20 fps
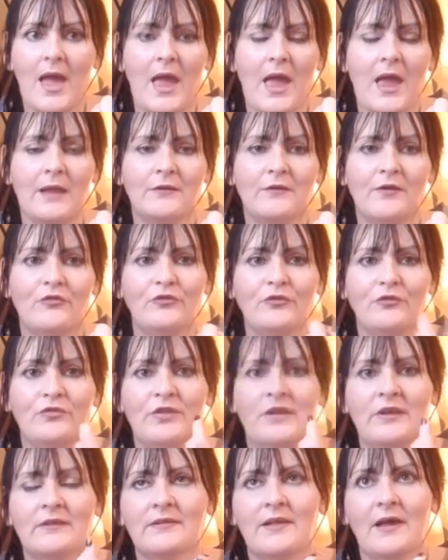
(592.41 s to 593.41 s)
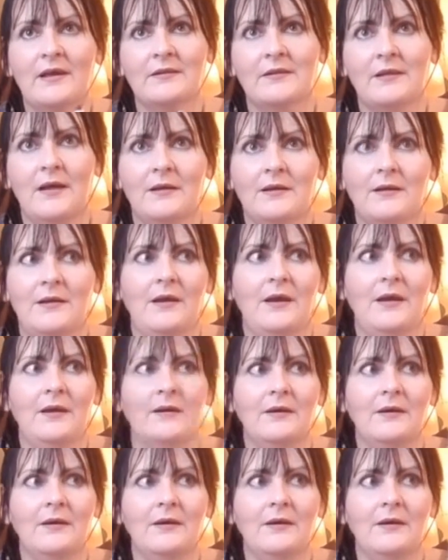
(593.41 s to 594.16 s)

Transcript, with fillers: and through things like like